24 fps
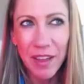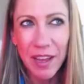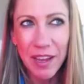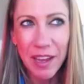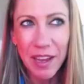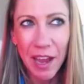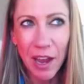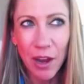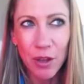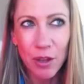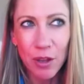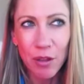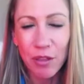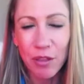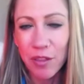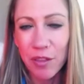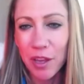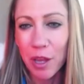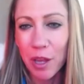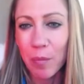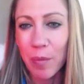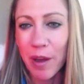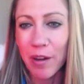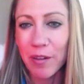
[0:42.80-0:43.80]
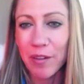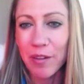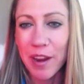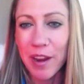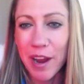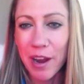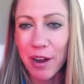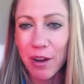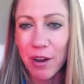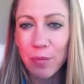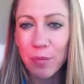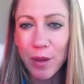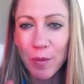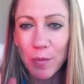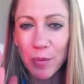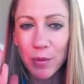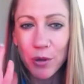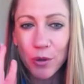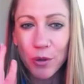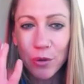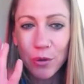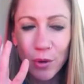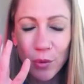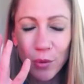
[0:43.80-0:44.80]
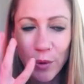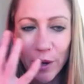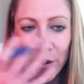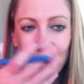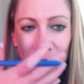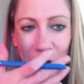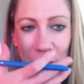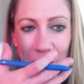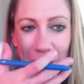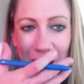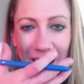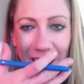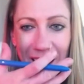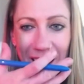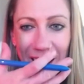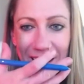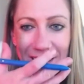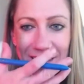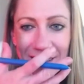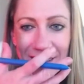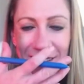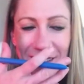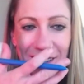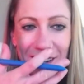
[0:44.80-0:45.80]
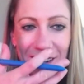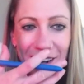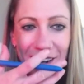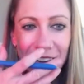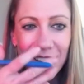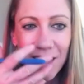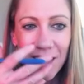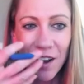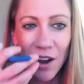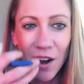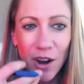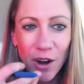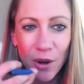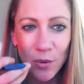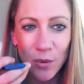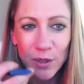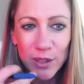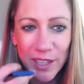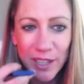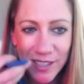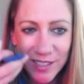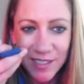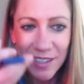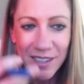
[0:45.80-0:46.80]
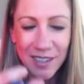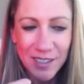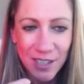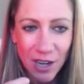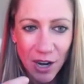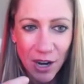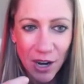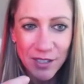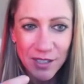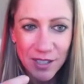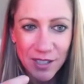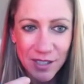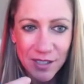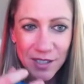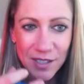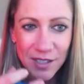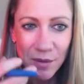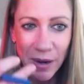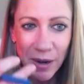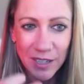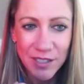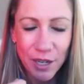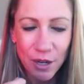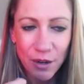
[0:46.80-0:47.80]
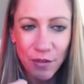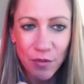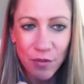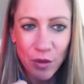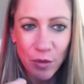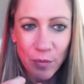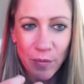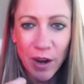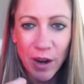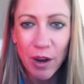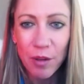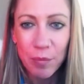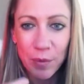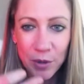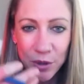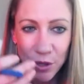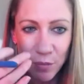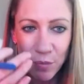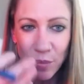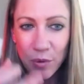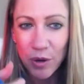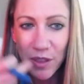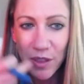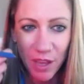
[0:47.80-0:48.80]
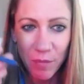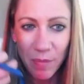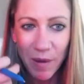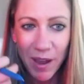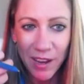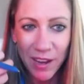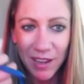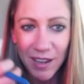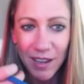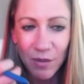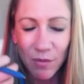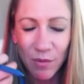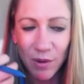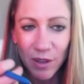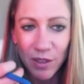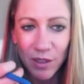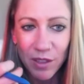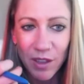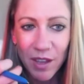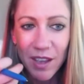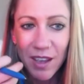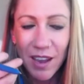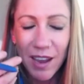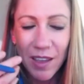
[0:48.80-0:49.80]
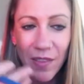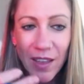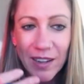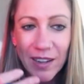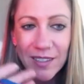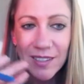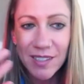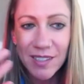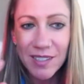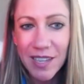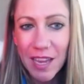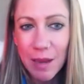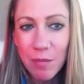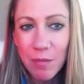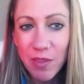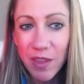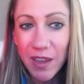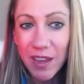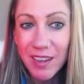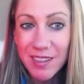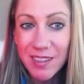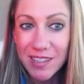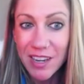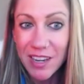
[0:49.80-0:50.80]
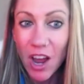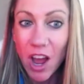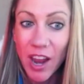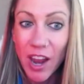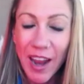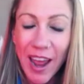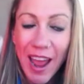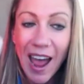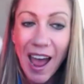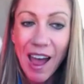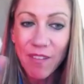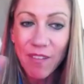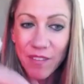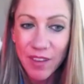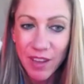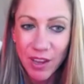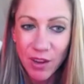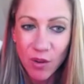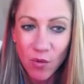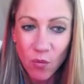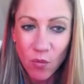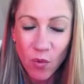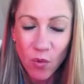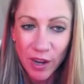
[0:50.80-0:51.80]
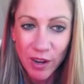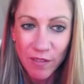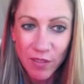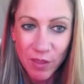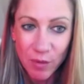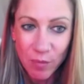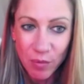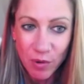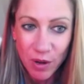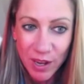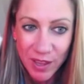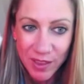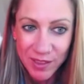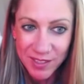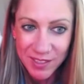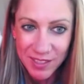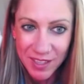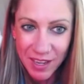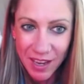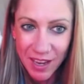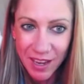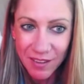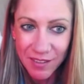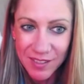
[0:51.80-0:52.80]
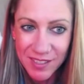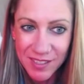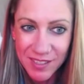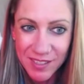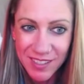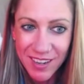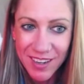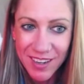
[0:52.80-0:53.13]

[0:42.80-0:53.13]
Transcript: like how you think about now people who are wearing masks are releasing toxins and bacteria from their mouth, but they're breathing it back in with, and that's the same thing as not having one of the breathe safes.